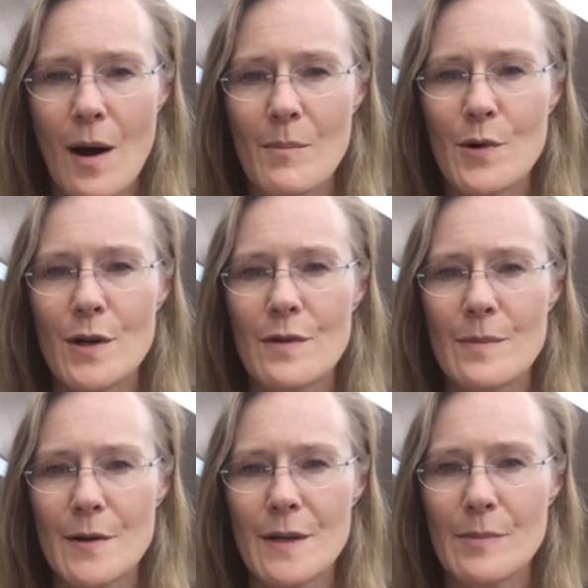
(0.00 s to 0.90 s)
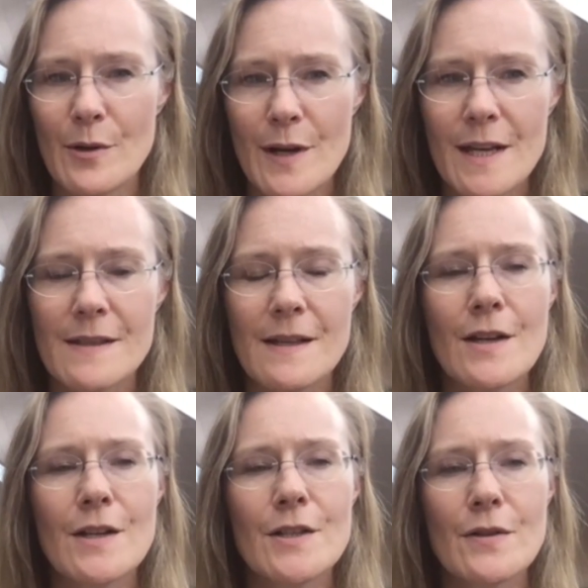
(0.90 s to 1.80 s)
onboard remote employees
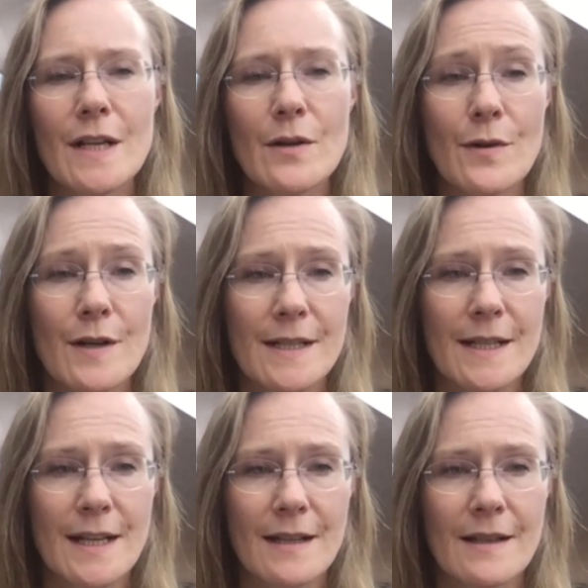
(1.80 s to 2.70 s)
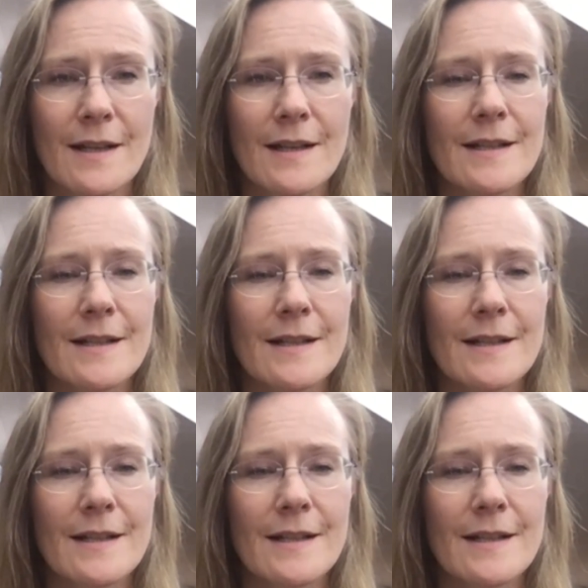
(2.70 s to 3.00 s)
during quarantine.